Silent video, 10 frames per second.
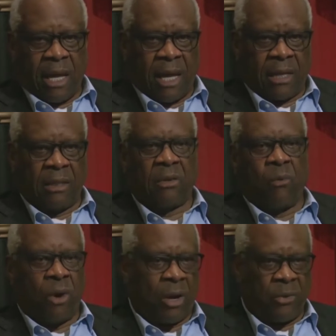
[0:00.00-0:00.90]
And
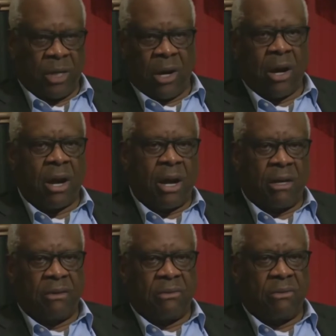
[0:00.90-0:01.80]
look where we
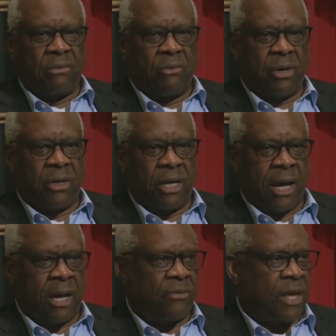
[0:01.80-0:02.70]
are, where
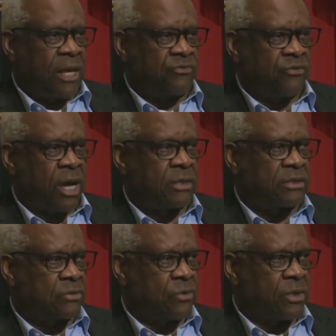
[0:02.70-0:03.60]
now that
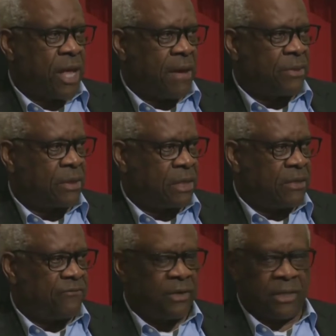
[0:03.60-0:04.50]
trust or that
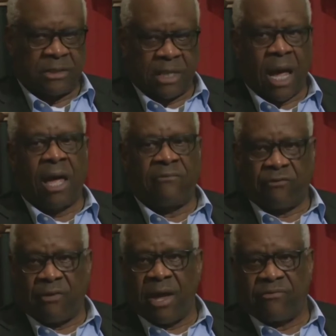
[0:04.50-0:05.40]
belief is gone
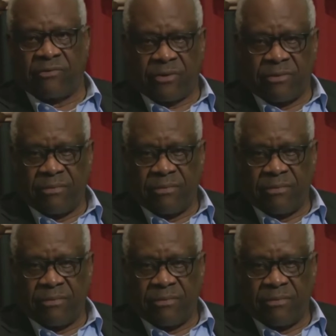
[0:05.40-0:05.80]
forever.